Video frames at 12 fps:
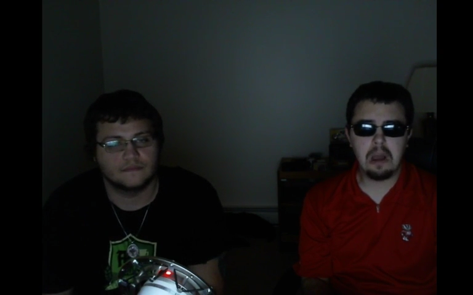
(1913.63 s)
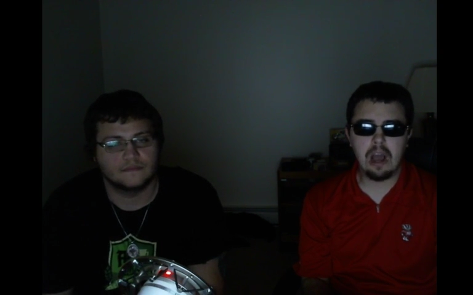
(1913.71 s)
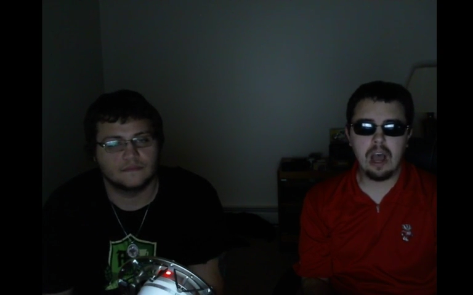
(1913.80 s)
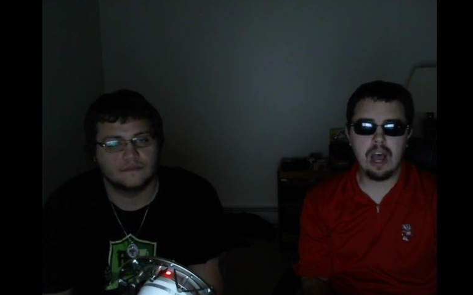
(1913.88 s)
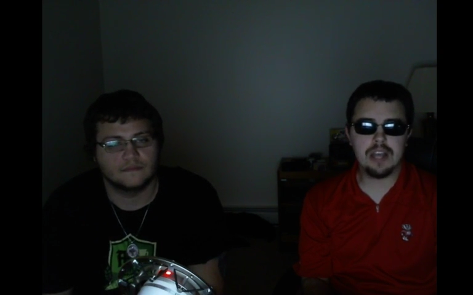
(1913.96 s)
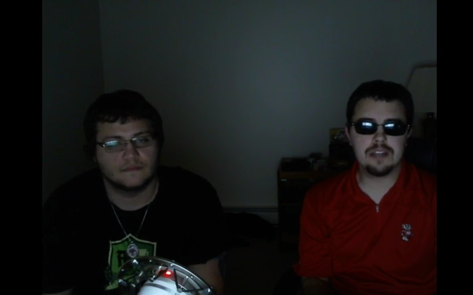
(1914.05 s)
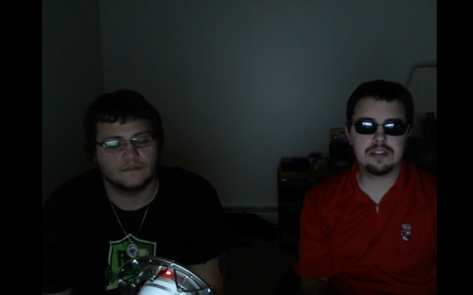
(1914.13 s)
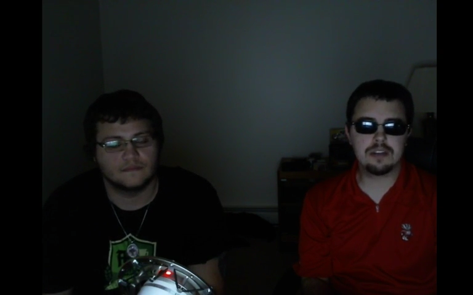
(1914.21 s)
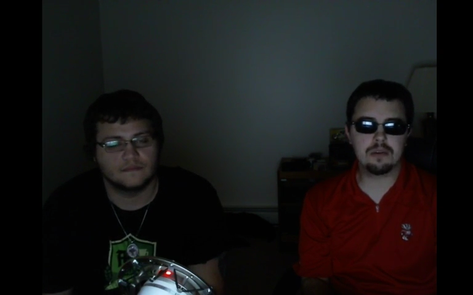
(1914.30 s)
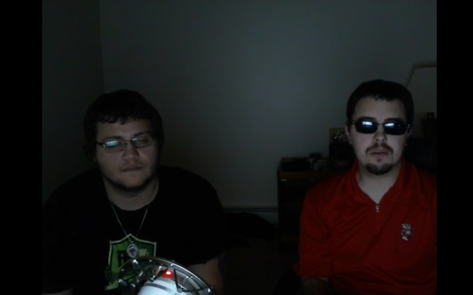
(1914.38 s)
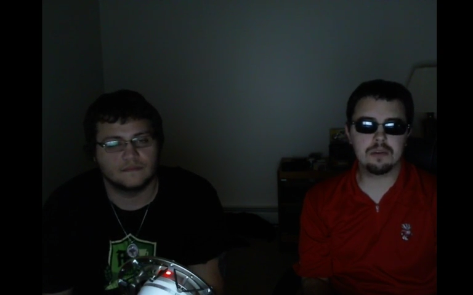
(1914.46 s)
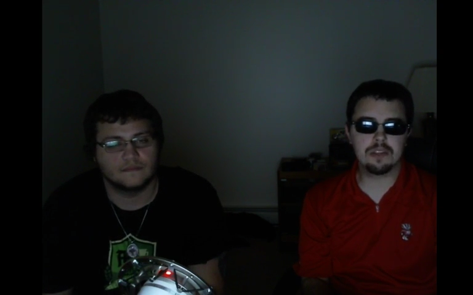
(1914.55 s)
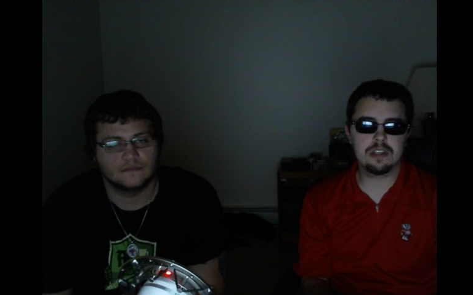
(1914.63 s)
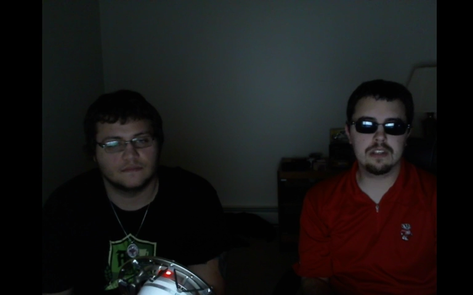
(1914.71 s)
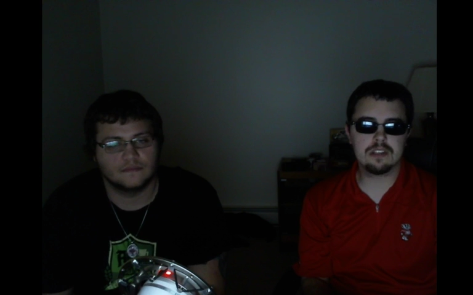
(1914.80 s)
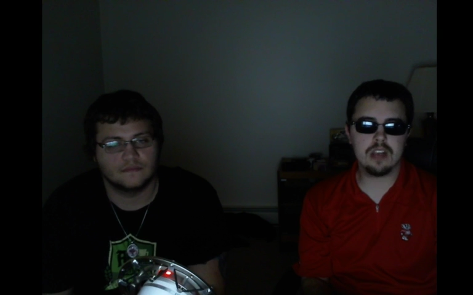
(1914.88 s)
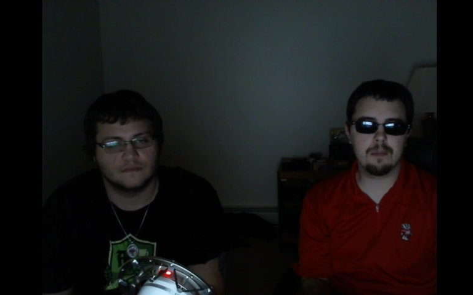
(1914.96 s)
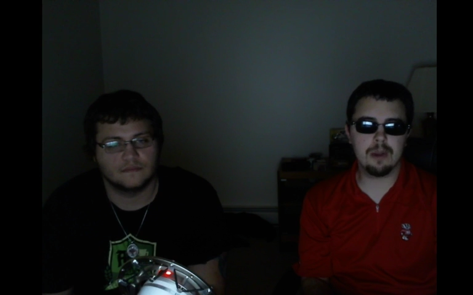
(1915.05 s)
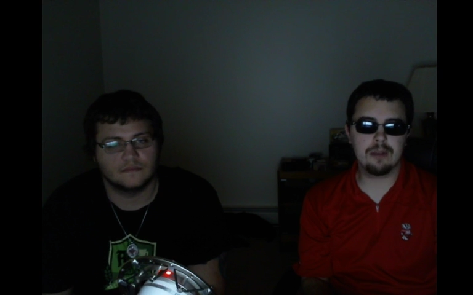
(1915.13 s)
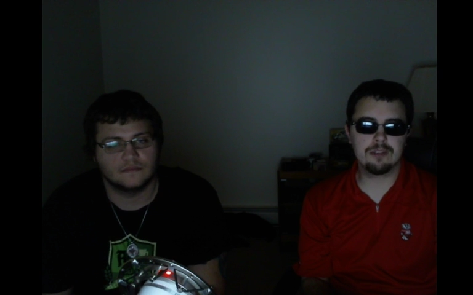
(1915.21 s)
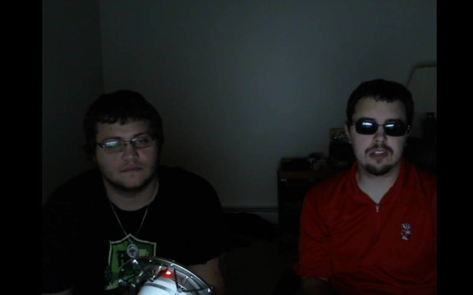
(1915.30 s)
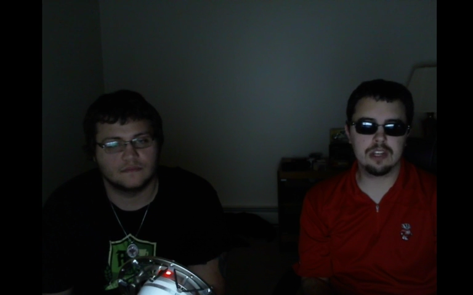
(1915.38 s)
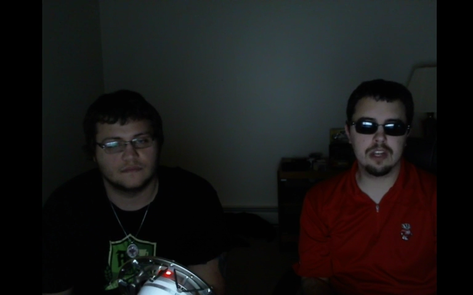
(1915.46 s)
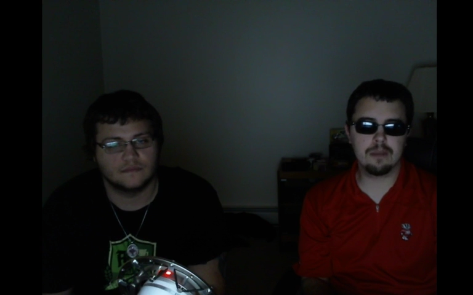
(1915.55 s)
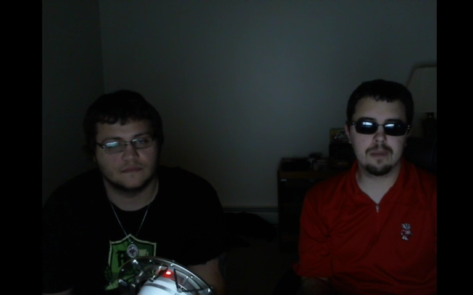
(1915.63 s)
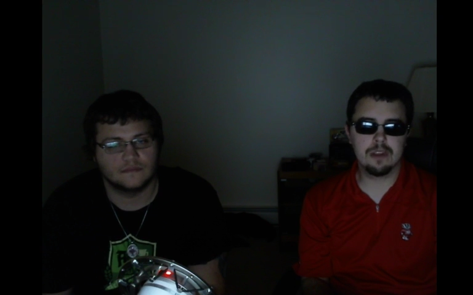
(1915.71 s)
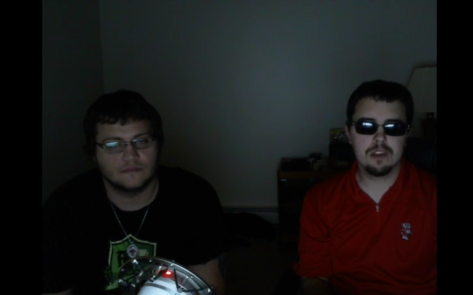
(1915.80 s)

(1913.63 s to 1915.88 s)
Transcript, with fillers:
Speaker 1: I don't know what that is. I'm gonna have to look it up.